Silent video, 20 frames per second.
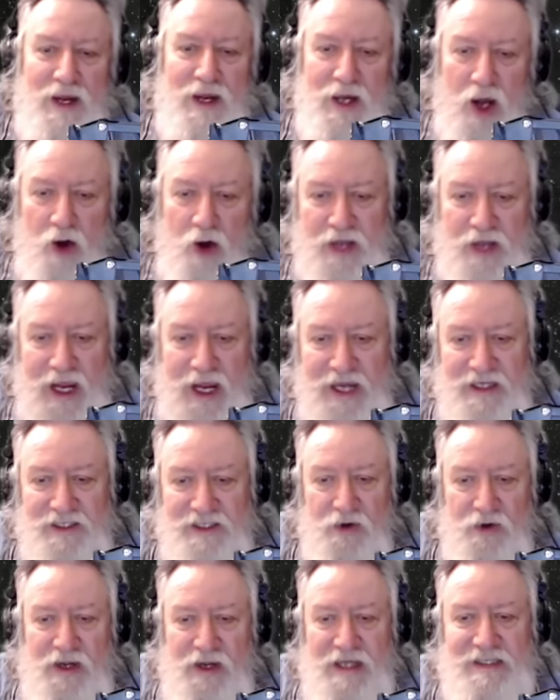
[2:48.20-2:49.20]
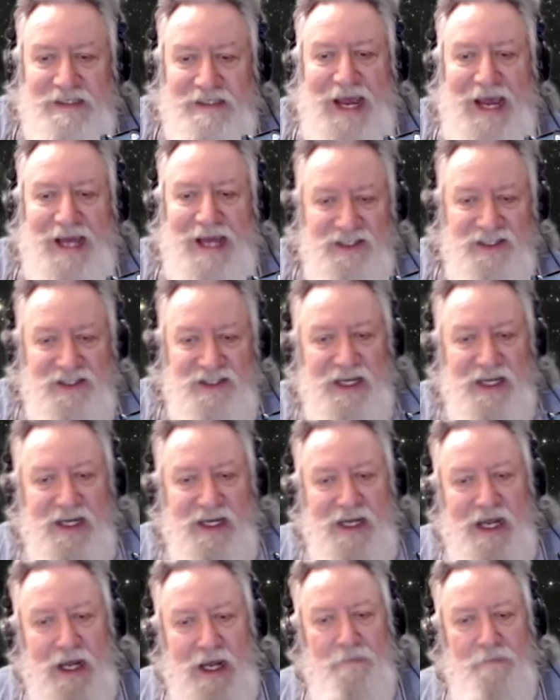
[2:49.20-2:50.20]
Okay, so he says
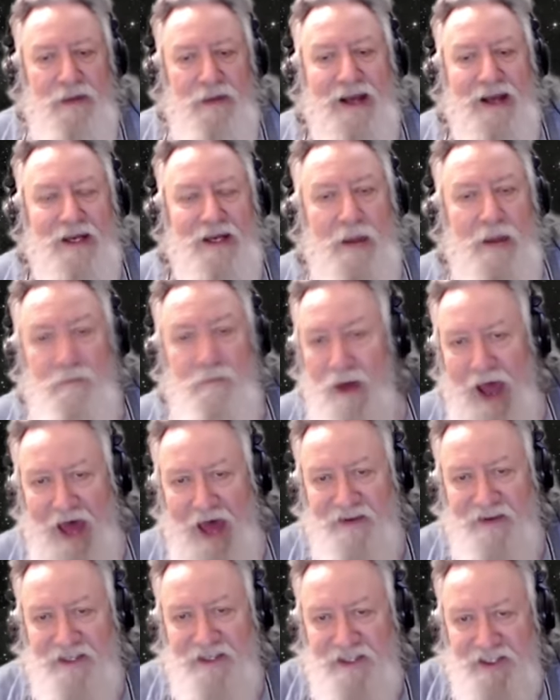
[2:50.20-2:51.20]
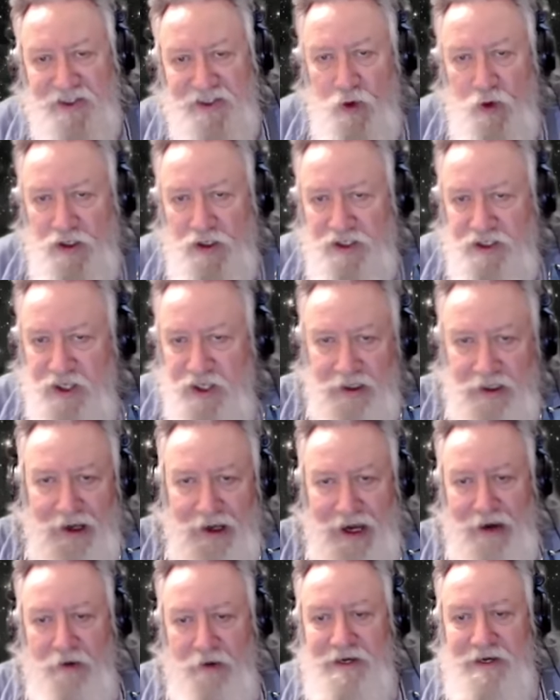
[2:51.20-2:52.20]
the impact hypothesis, once
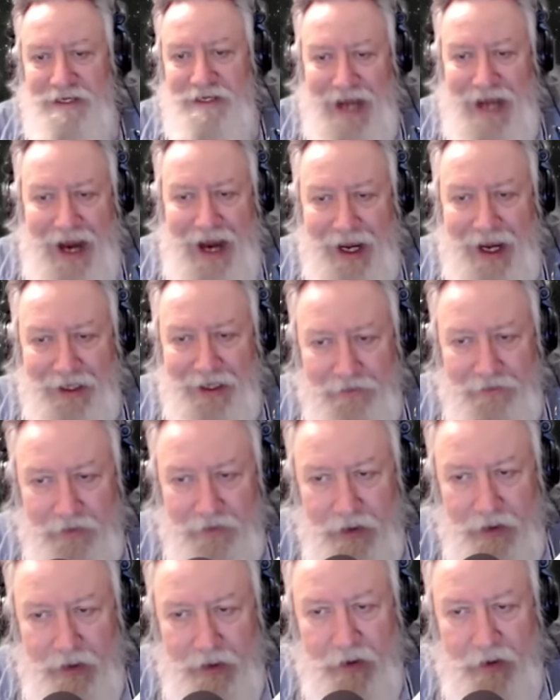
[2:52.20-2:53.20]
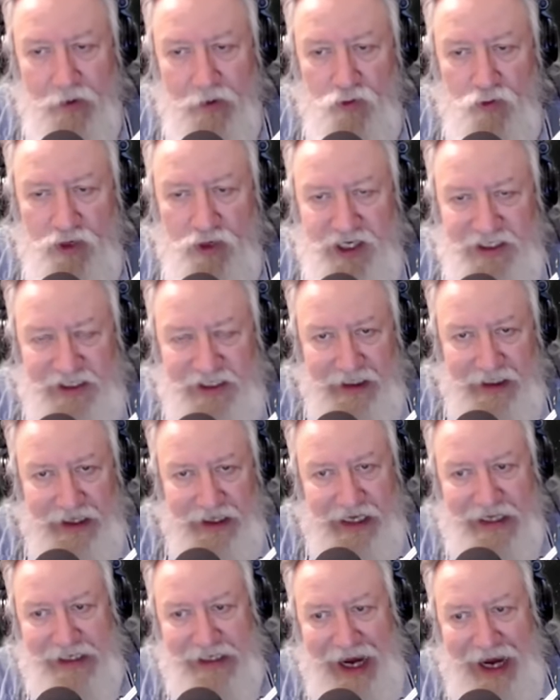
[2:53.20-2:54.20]
declared dead,
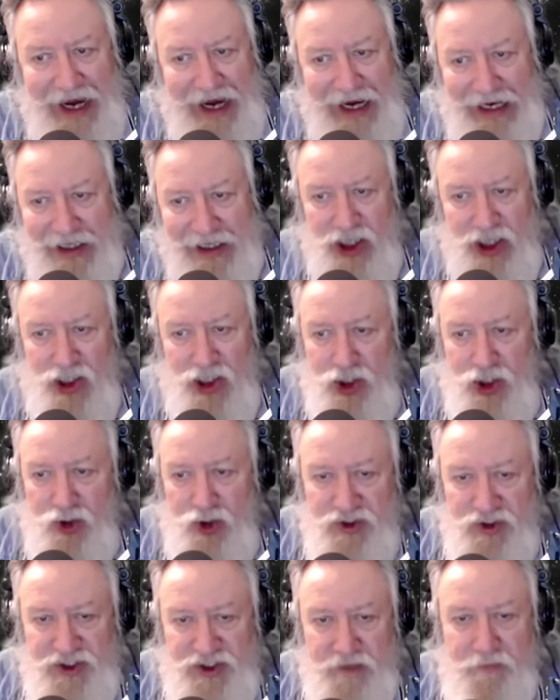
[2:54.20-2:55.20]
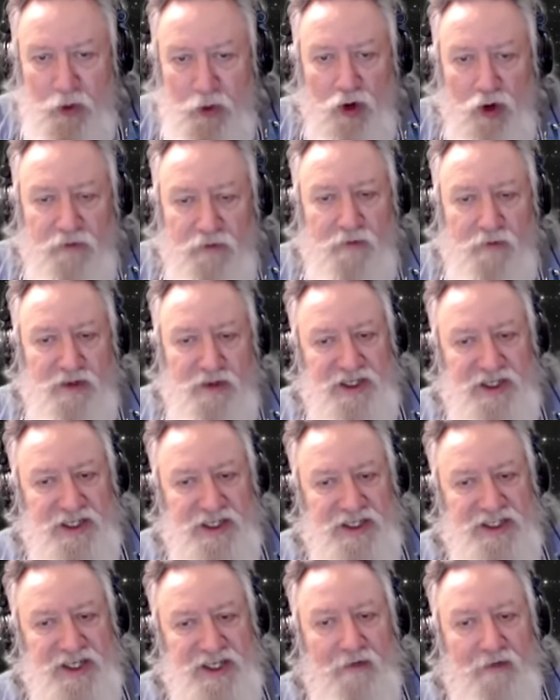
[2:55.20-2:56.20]
recently gained new support from the
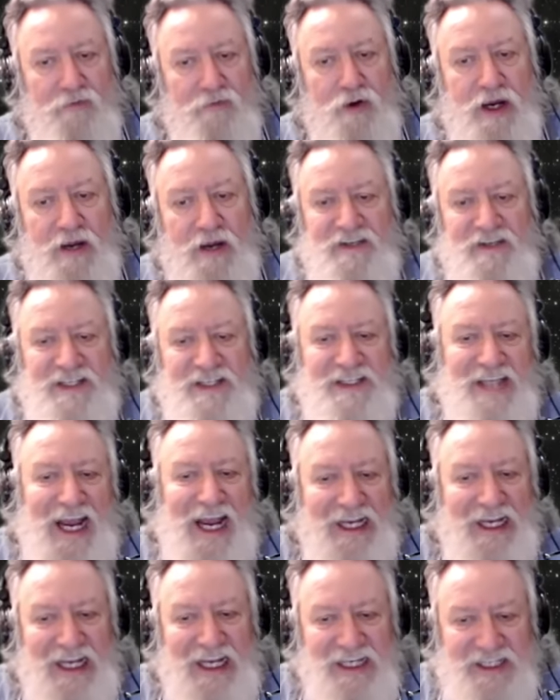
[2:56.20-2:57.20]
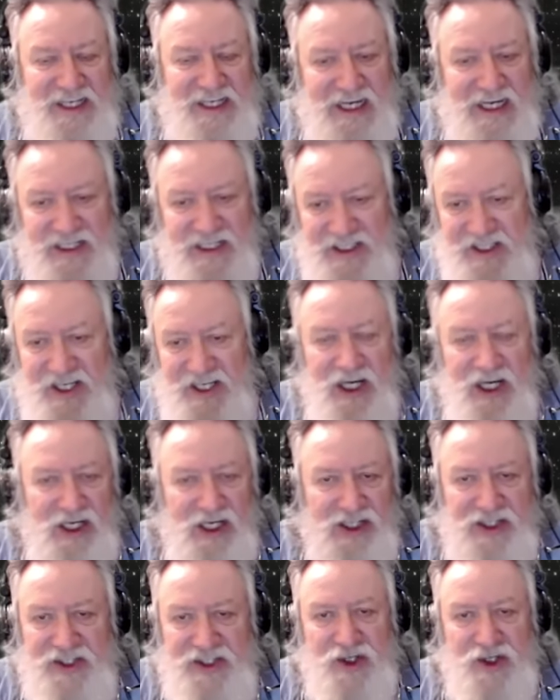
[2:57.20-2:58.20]
discovery of siliceous
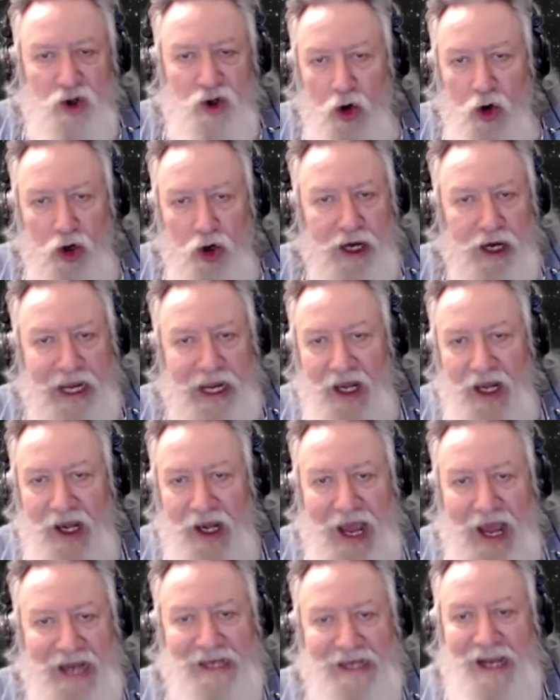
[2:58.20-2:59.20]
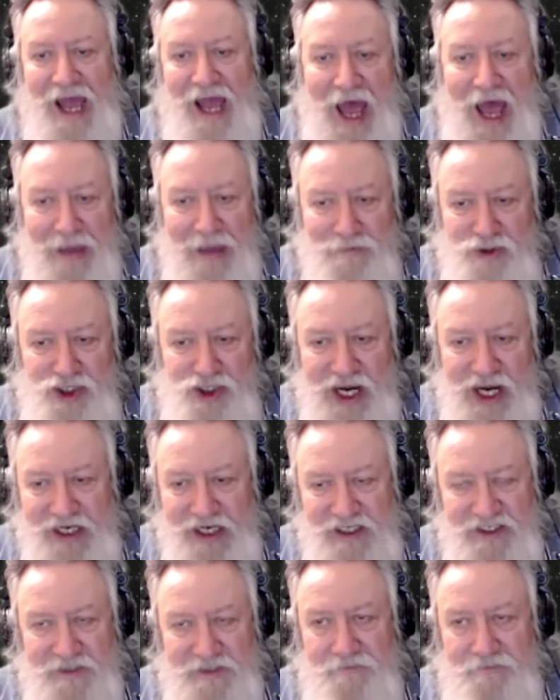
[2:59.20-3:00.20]
scoria-like
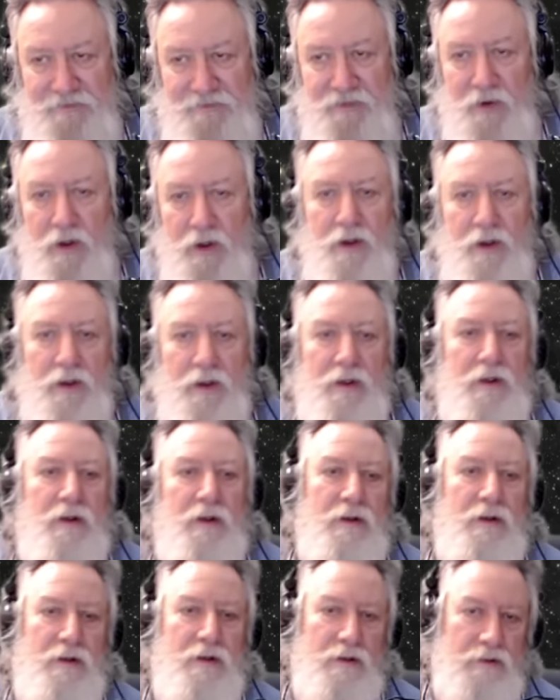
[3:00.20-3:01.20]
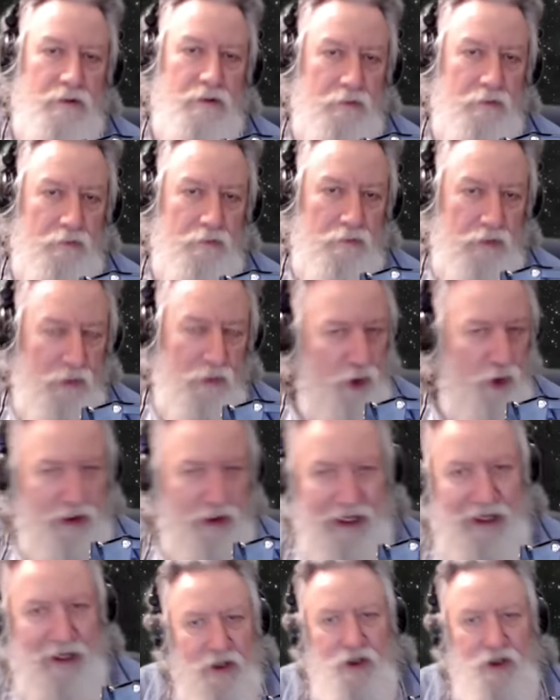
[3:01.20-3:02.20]
objects. We won't
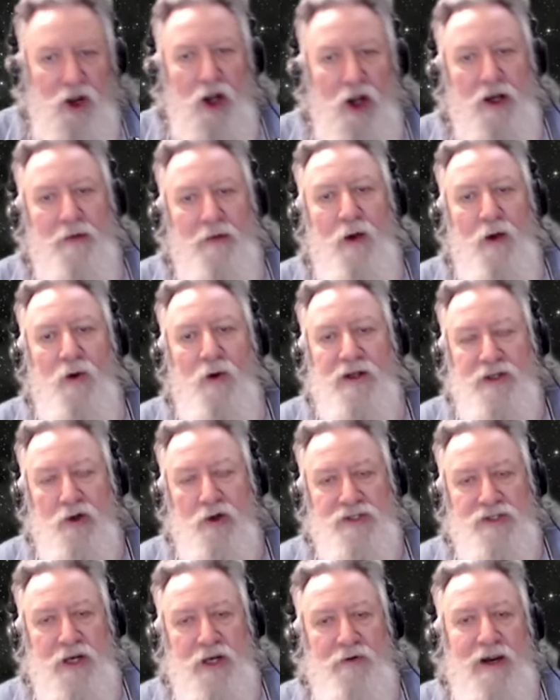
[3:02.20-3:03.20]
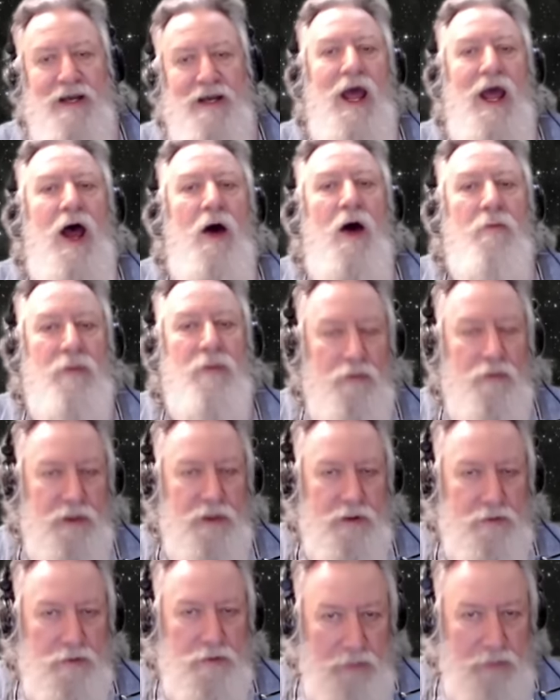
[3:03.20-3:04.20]
get talking about what those are right now, but
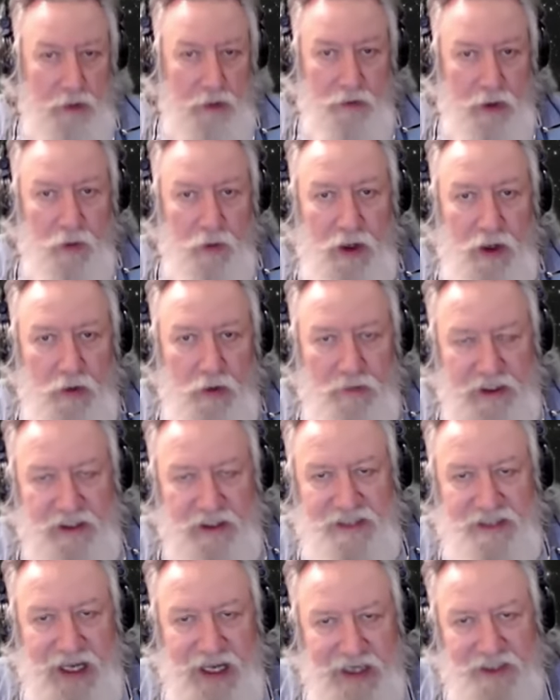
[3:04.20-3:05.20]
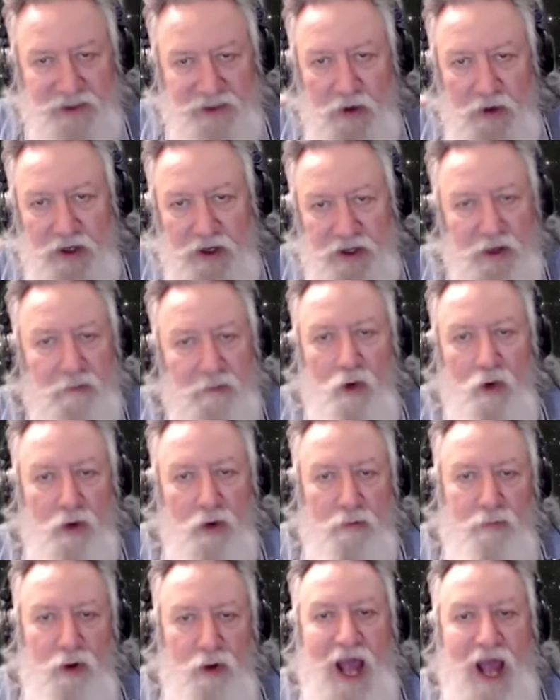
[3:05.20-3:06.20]
we will, because that is one of the
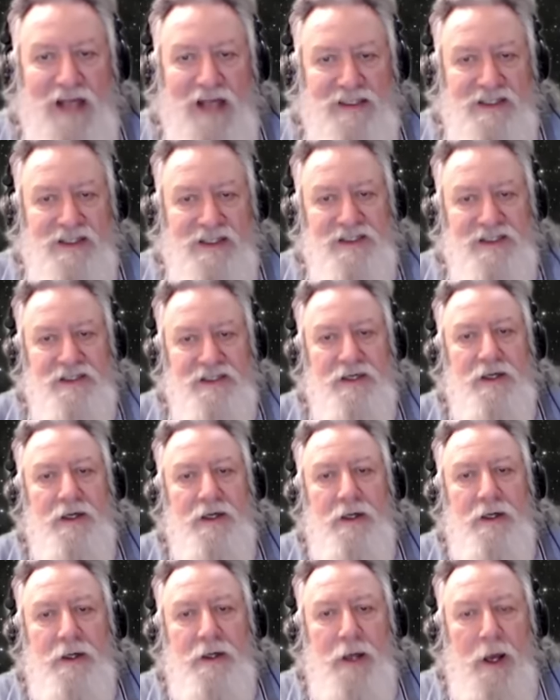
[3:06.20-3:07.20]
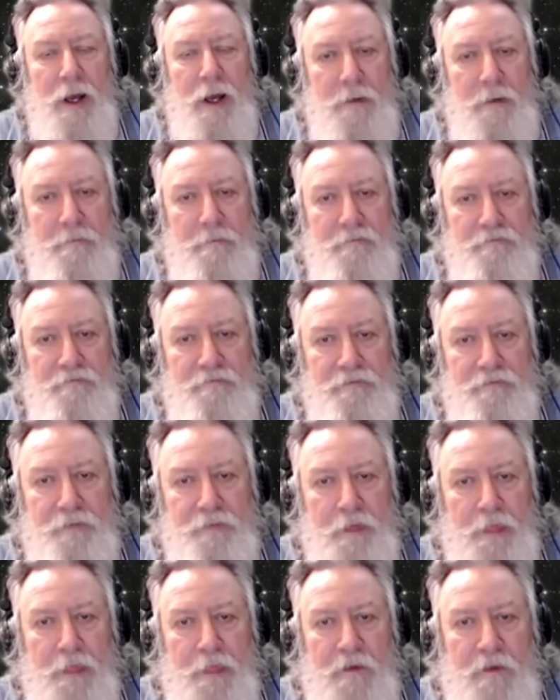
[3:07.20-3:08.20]
important proxies
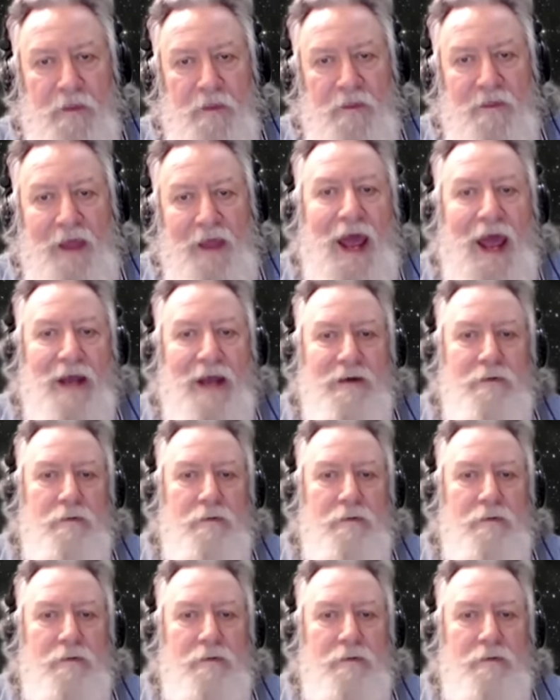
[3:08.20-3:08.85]
the